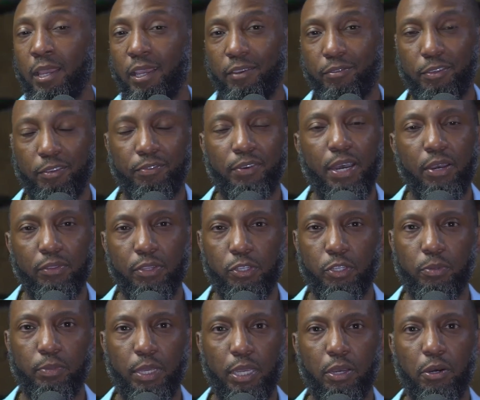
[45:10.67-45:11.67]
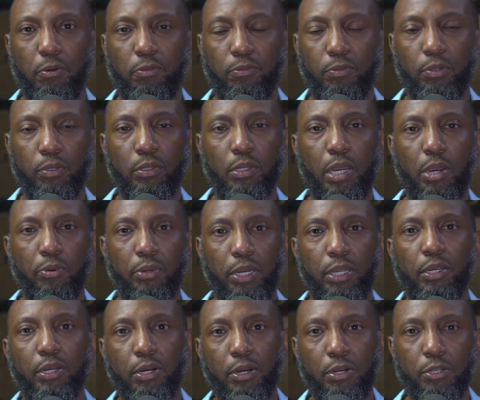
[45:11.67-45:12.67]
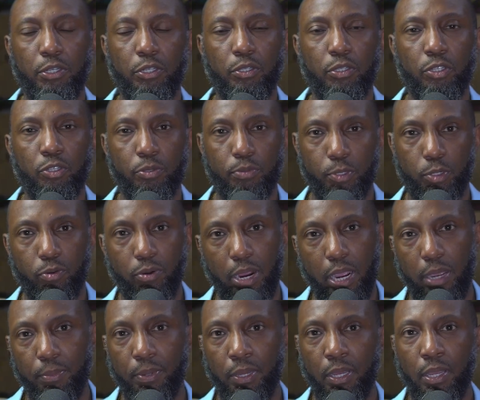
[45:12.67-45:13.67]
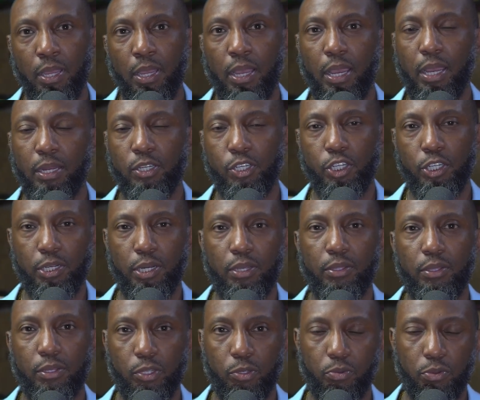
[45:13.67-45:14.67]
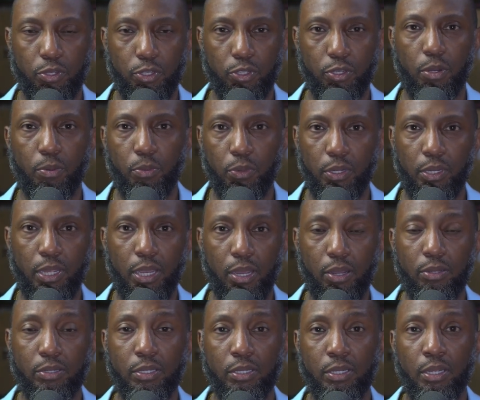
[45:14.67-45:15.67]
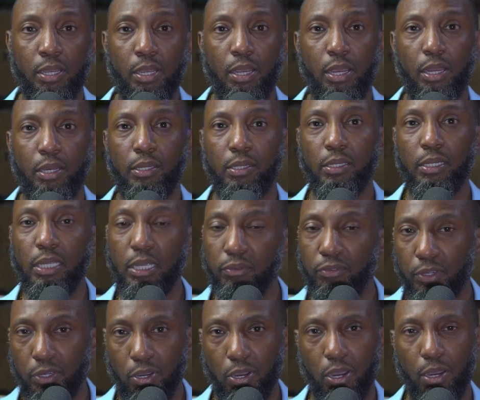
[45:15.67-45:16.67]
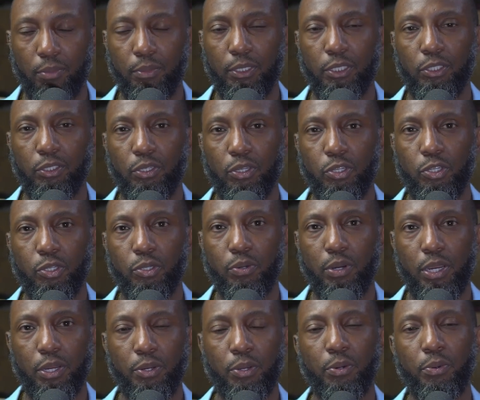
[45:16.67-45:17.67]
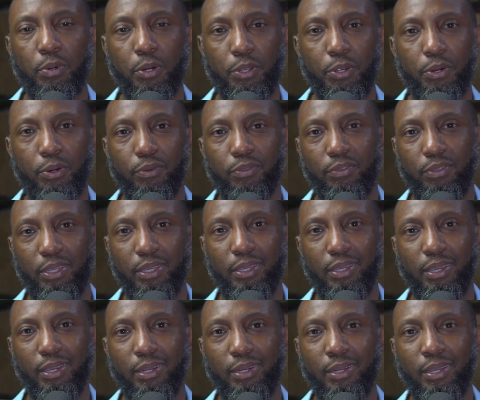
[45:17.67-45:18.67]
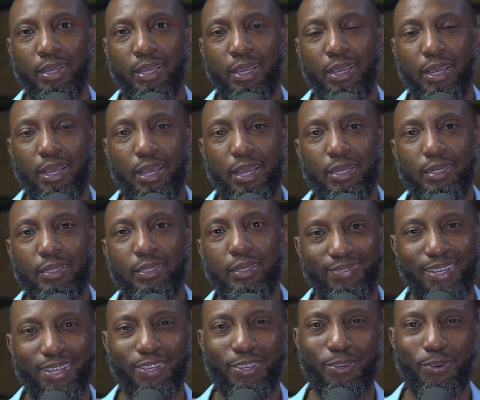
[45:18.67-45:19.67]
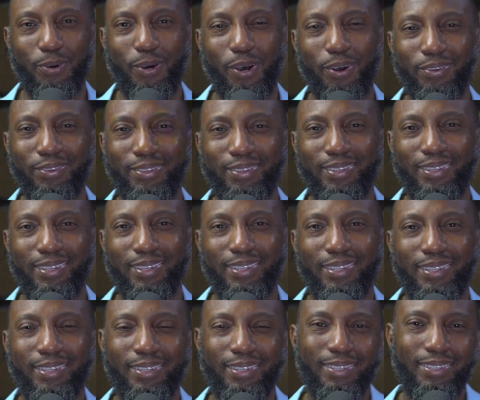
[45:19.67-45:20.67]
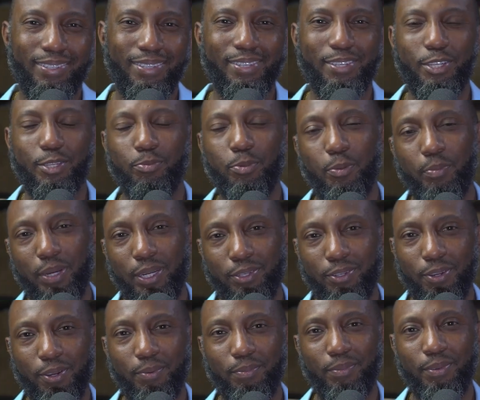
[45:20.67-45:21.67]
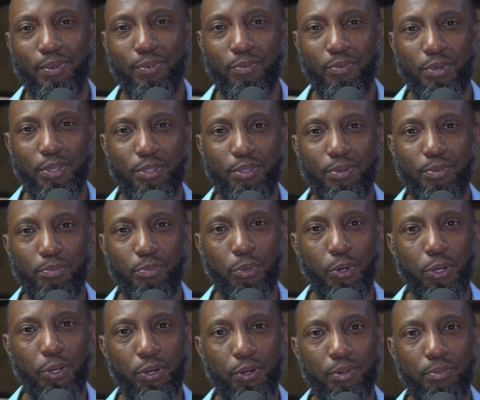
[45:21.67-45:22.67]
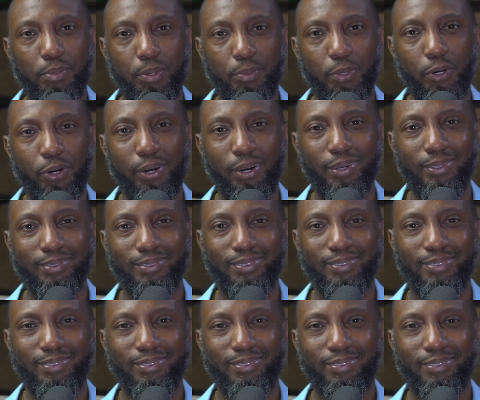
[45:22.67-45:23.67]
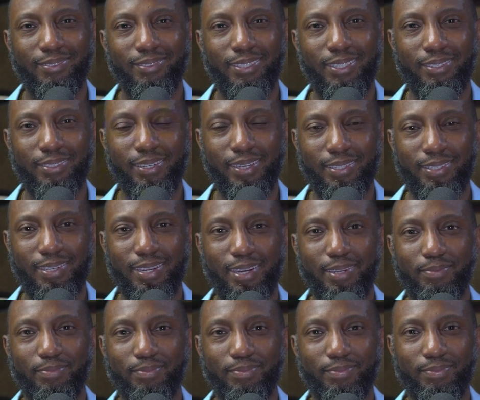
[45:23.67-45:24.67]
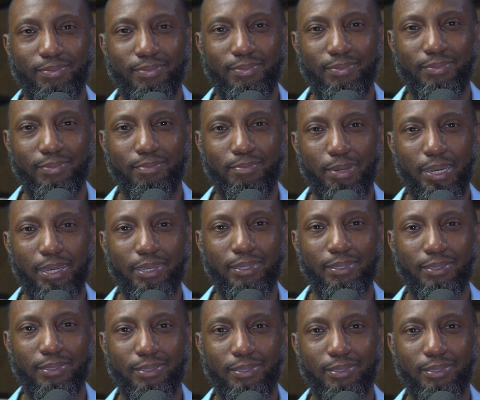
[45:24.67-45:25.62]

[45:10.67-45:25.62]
If you found this to be helpful, I would encourage you to subscribe and share this with someone else and leave a comment just so I know what you're thinking. And thank you all. This is Momentum with Moyo Mamora. Till next time. Bye.